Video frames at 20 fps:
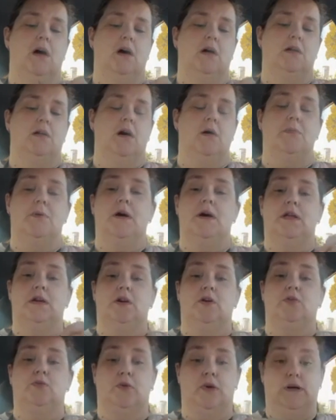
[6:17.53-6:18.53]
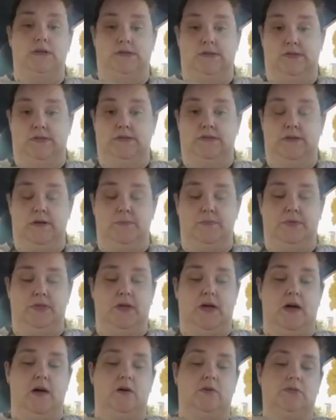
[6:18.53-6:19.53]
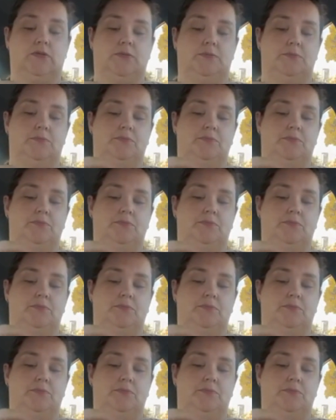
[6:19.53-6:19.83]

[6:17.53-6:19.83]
not planning on raising the temp in the house.